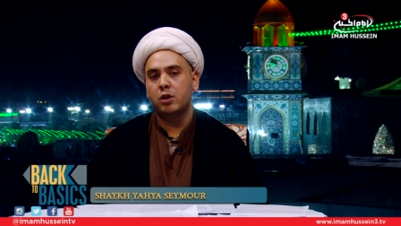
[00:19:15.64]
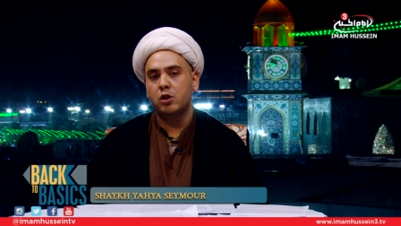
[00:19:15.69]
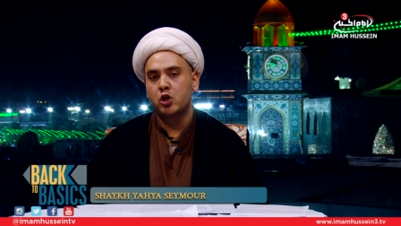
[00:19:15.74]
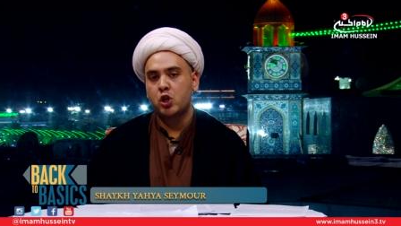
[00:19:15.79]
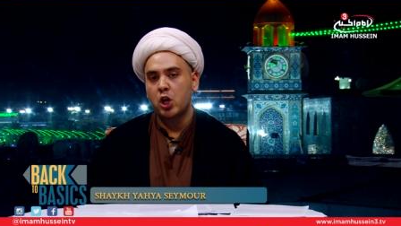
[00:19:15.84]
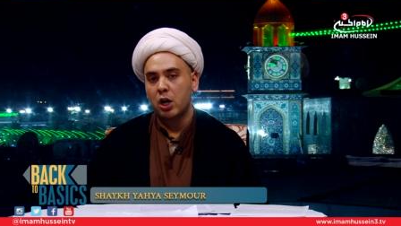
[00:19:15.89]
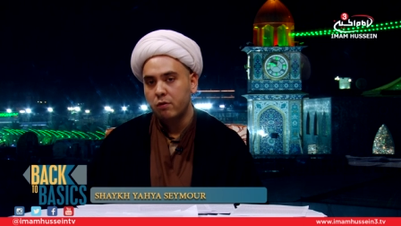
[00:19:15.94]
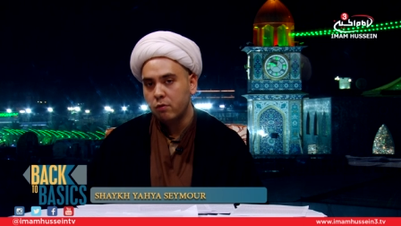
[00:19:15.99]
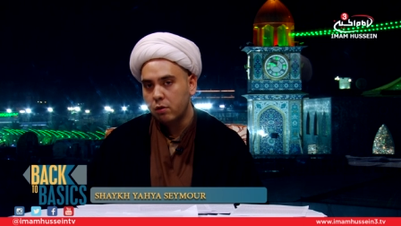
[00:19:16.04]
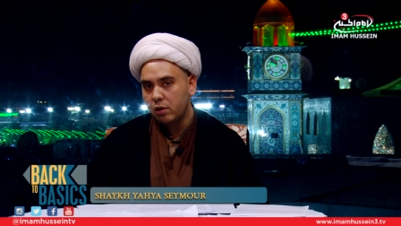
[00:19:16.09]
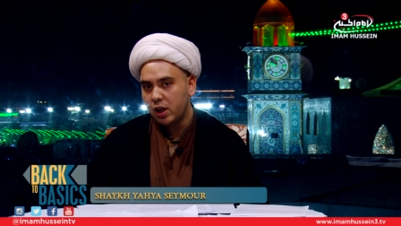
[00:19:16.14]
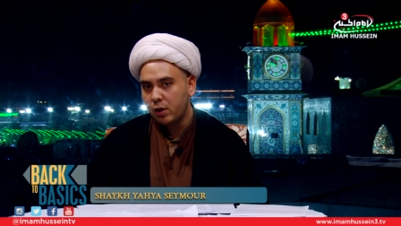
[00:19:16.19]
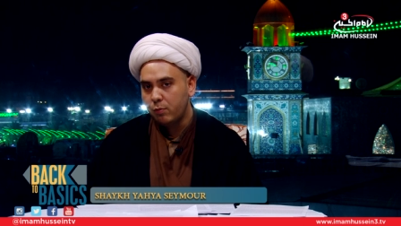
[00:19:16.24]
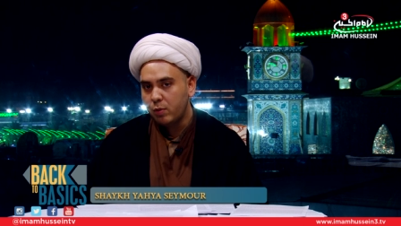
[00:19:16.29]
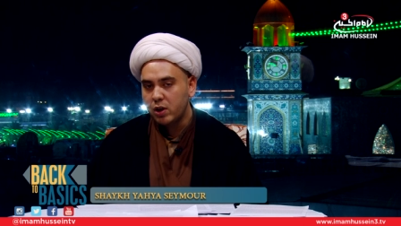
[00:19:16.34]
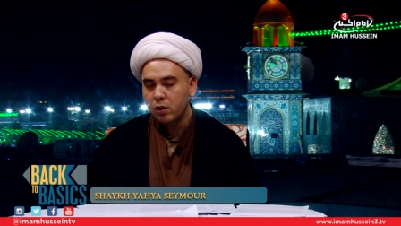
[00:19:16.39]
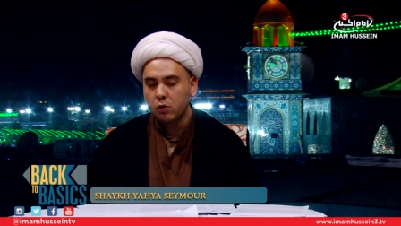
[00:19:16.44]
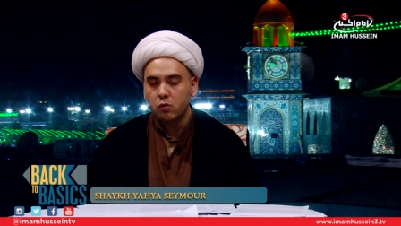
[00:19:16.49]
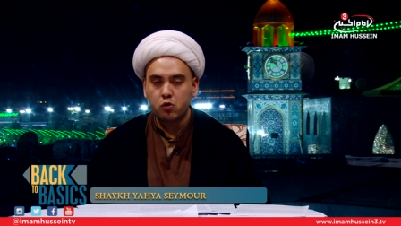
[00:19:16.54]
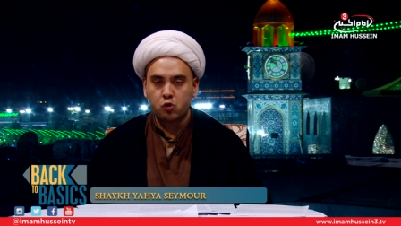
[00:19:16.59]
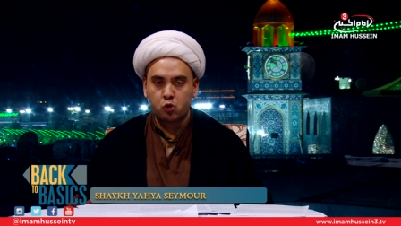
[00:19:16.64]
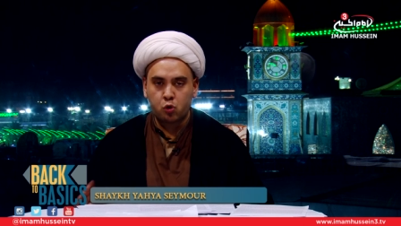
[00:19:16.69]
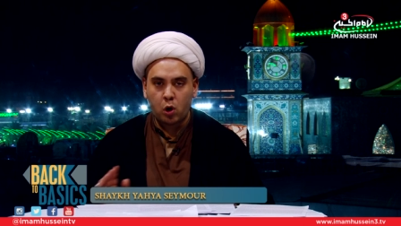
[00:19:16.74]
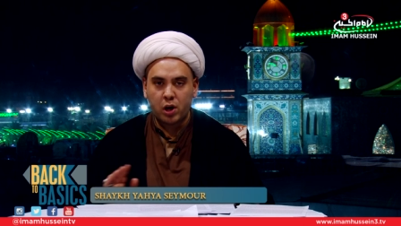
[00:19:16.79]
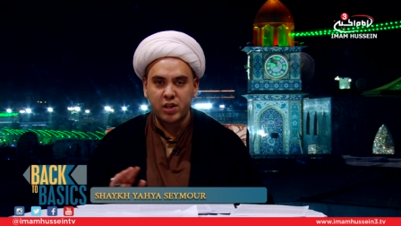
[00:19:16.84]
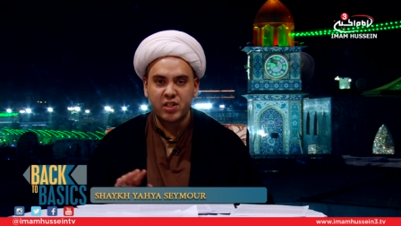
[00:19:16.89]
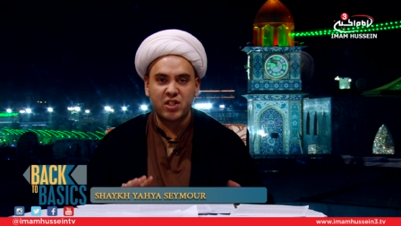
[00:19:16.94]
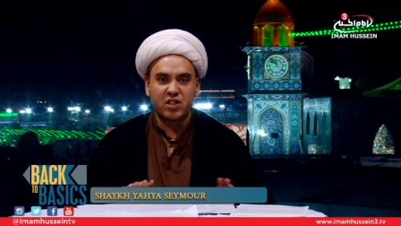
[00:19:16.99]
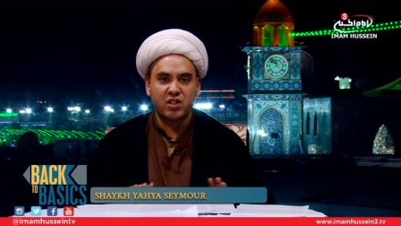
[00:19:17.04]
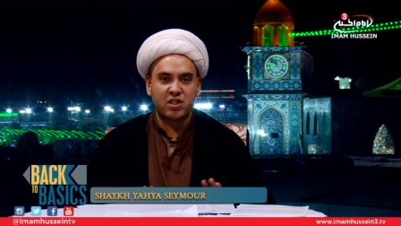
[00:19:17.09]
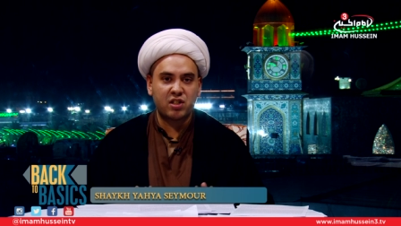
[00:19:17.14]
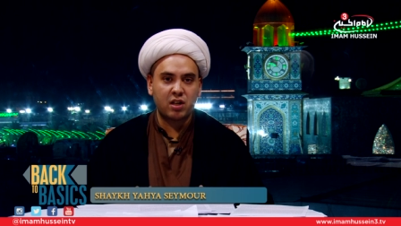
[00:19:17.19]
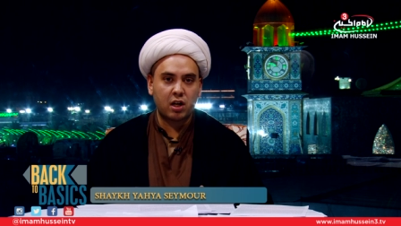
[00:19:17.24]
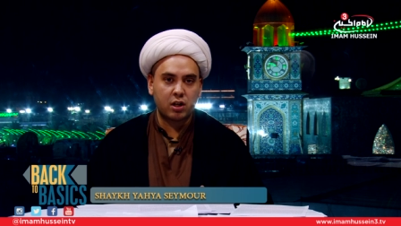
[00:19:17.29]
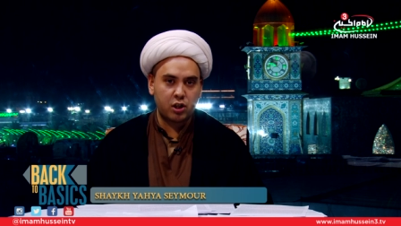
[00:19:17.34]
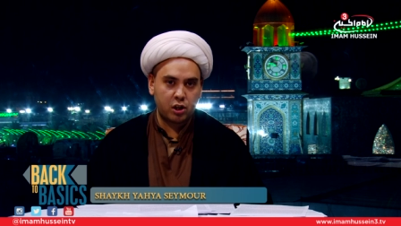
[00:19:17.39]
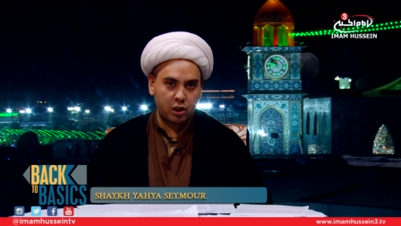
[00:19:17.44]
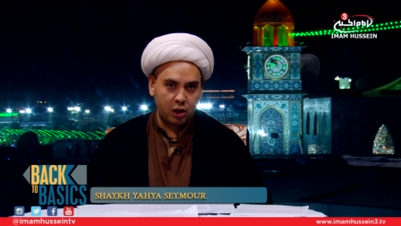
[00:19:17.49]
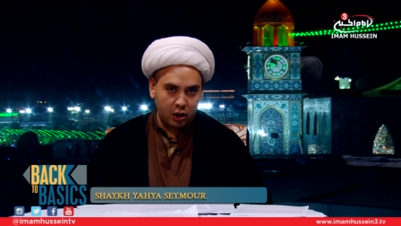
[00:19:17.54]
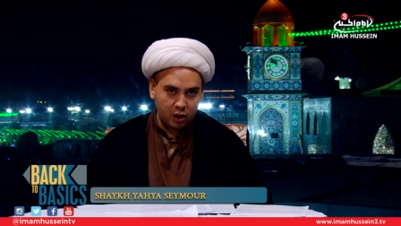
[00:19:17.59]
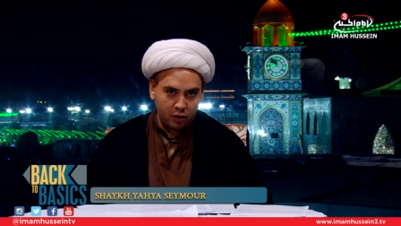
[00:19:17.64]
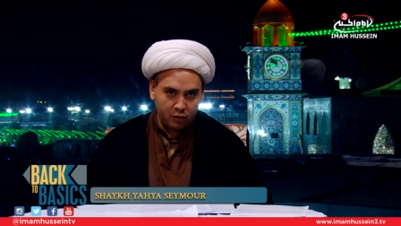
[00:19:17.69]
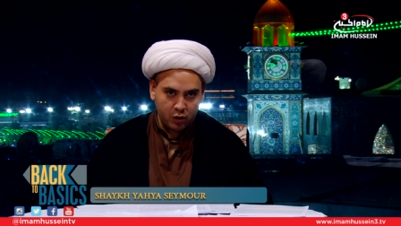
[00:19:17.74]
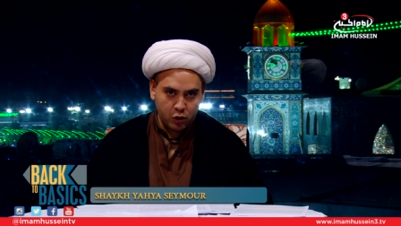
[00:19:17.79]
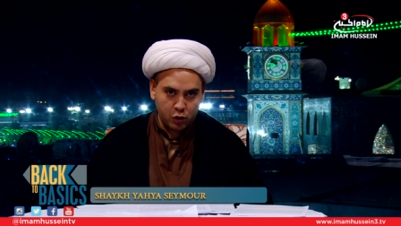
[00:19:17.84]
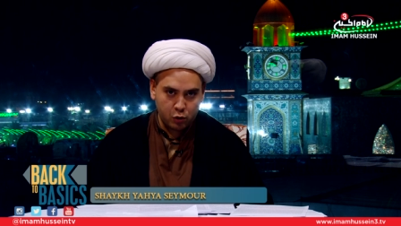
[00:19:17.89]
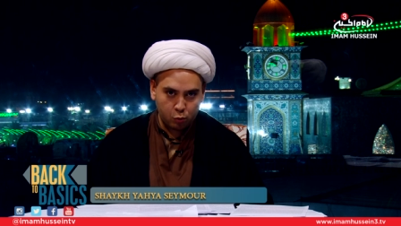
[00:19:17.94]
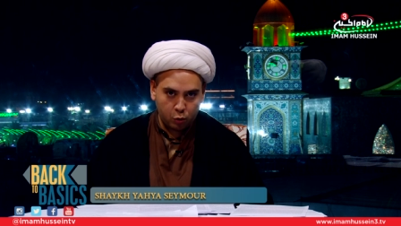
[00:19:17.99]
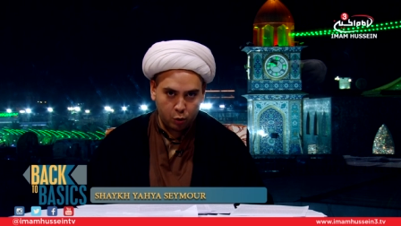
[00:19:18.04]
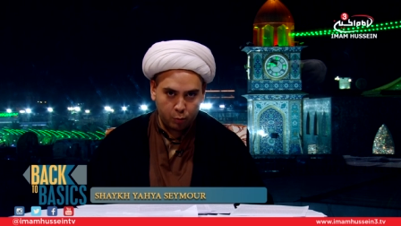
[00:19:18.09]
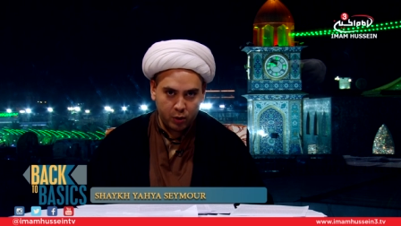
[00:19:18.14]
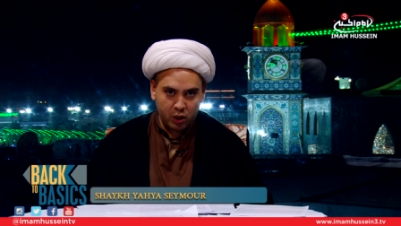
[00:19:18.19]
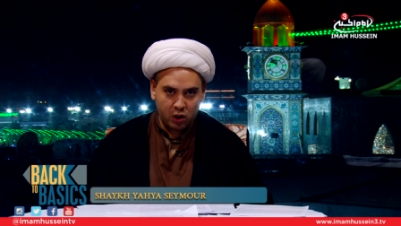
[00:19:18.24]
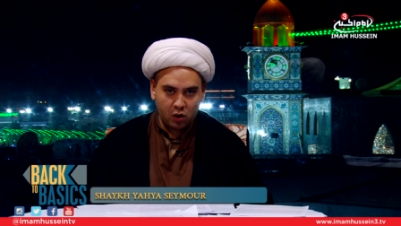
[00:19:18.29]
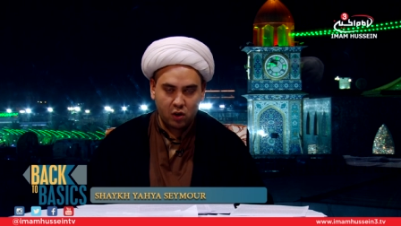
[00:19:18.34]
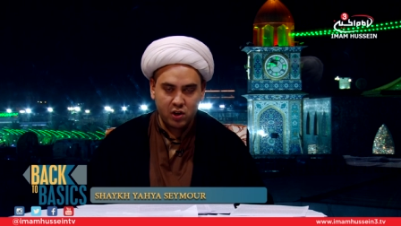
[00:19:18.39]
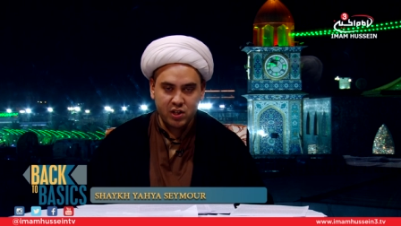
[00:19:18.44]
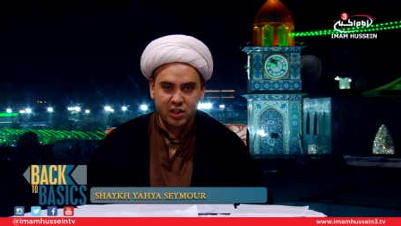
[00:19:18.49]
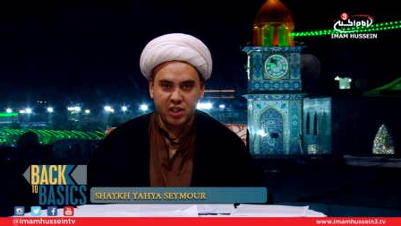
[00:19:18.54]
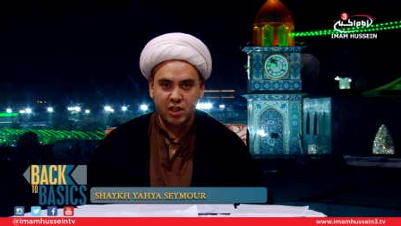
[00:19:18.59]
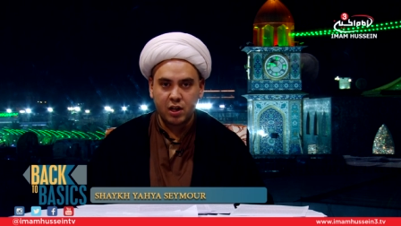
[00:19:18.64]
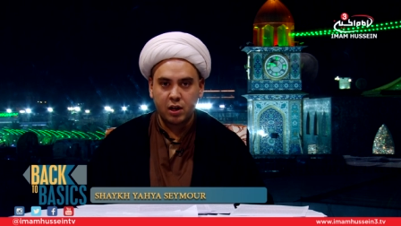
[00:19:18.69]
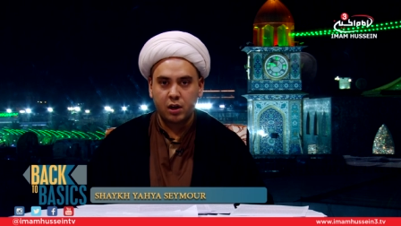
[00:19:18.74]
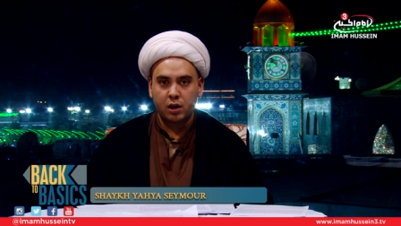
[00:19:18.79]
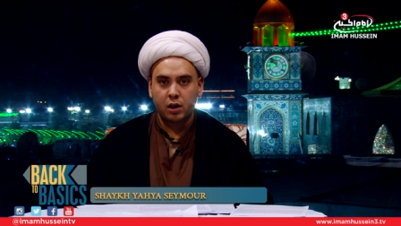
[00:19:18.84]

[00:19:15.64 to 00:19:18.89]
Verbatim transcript: Generally, we don't trust such an individual because